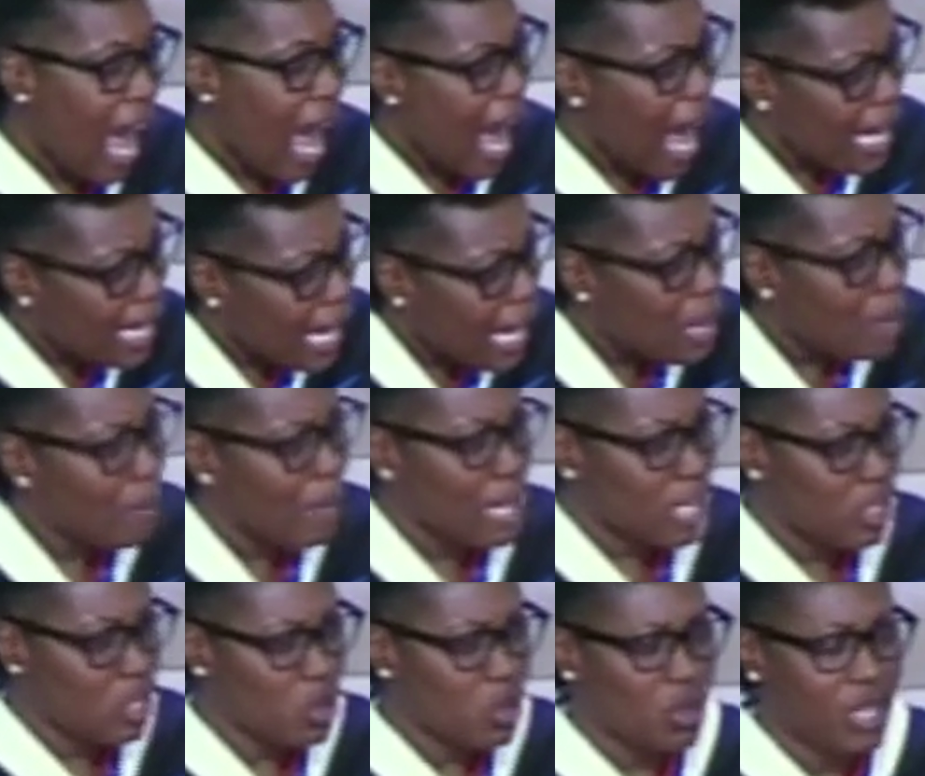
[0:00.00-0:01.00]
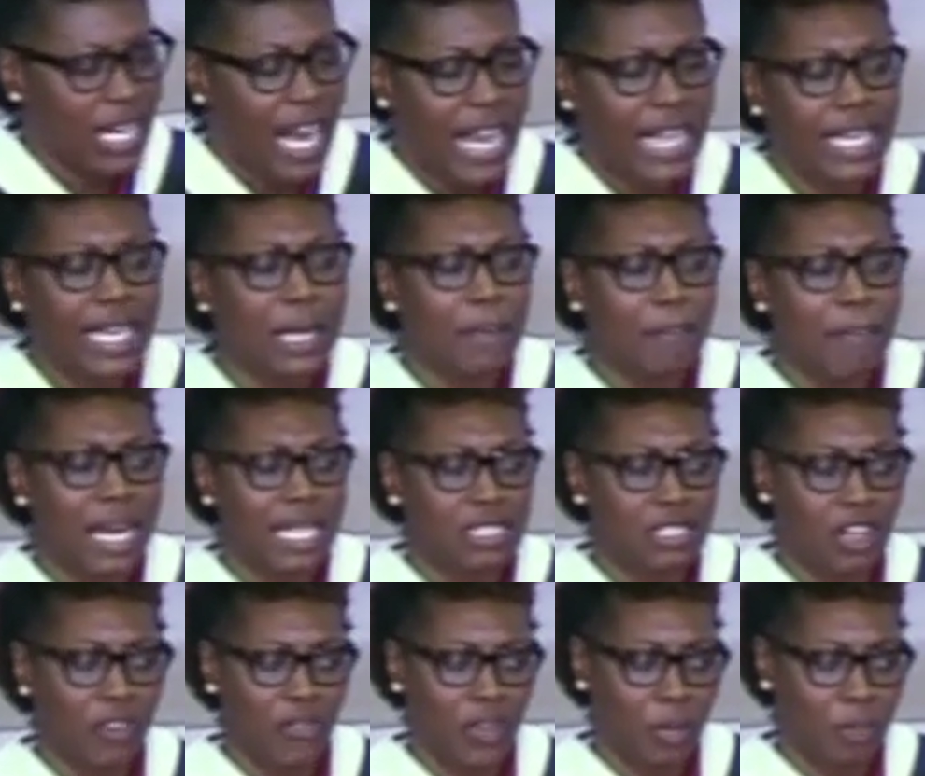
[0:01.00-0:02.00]
I got to make sure that I keep
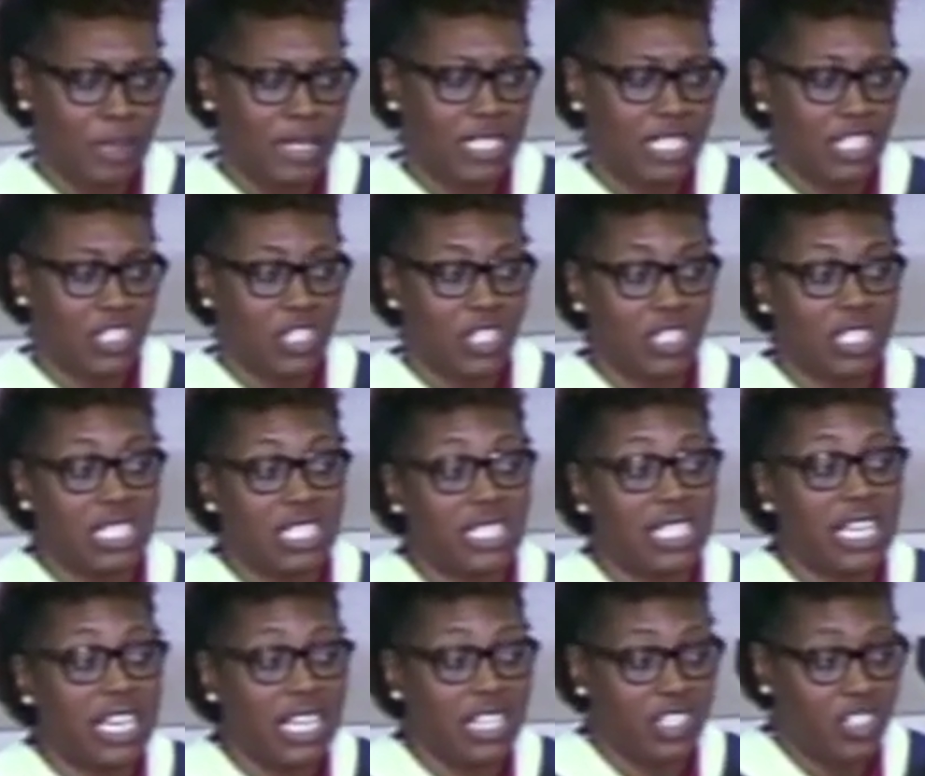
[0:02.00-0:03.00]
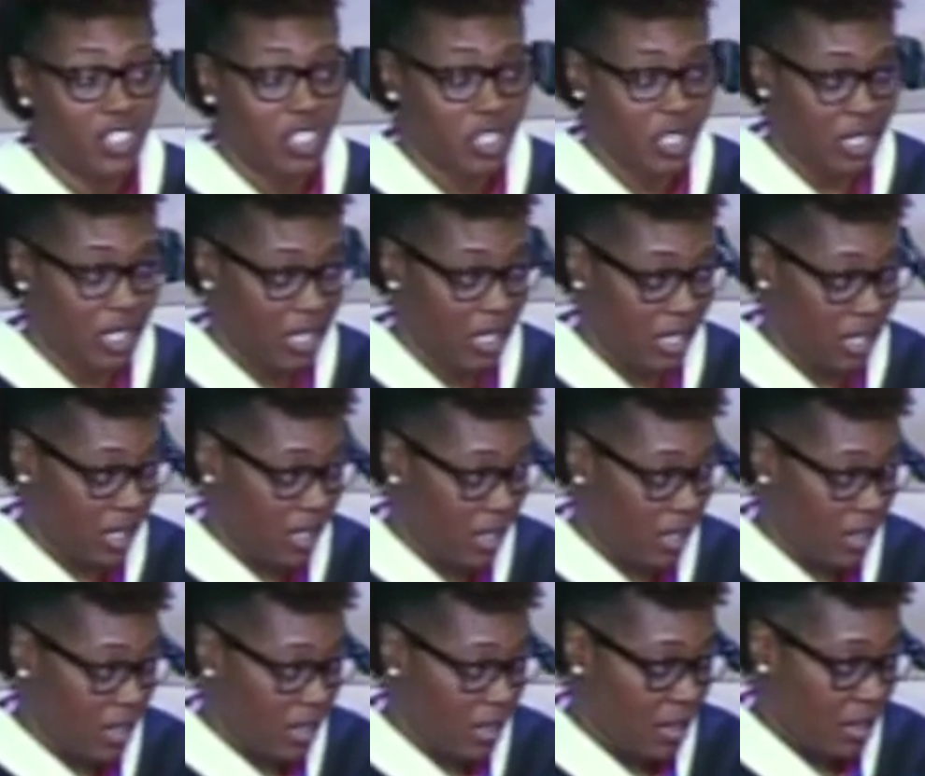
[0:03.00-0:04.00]
myself in a position to teach
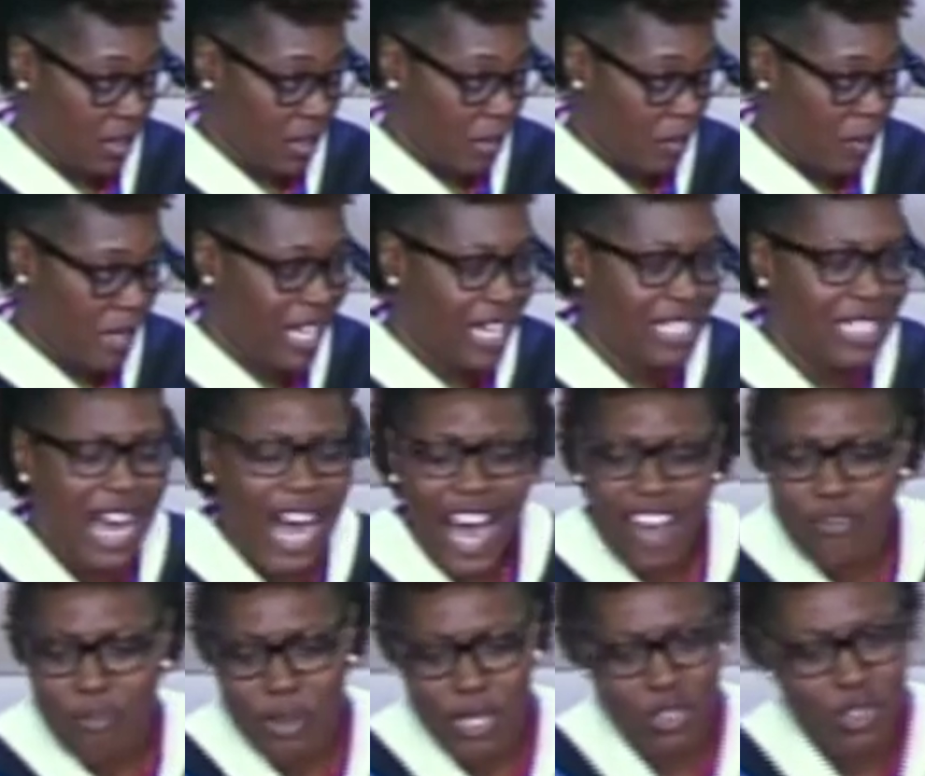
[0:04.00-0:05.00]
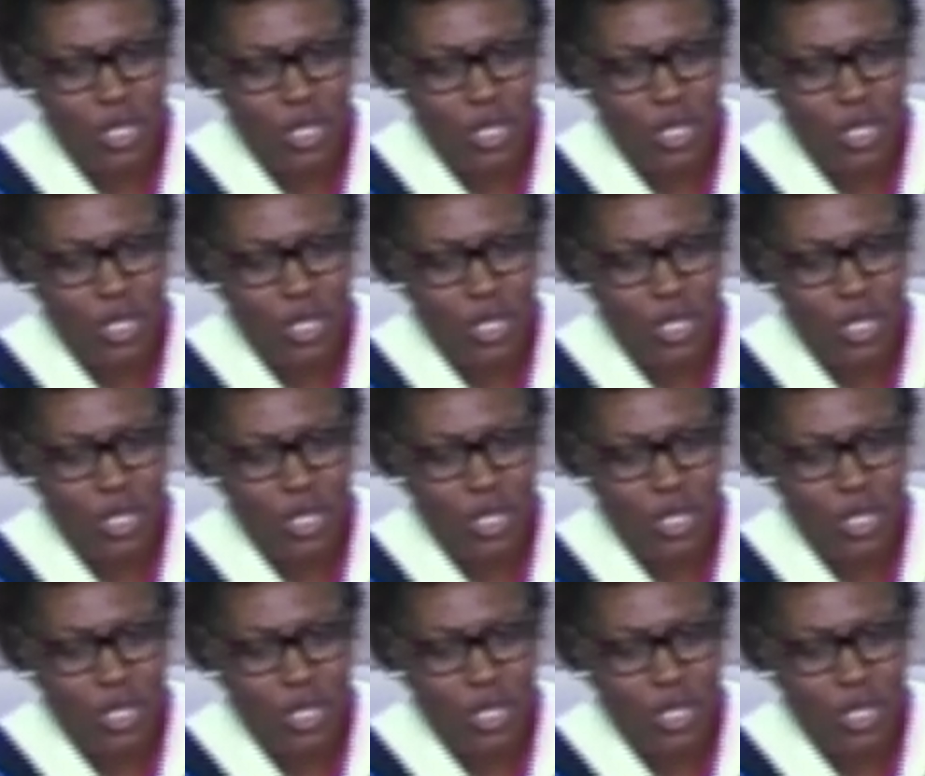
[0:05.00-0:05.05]
because I've been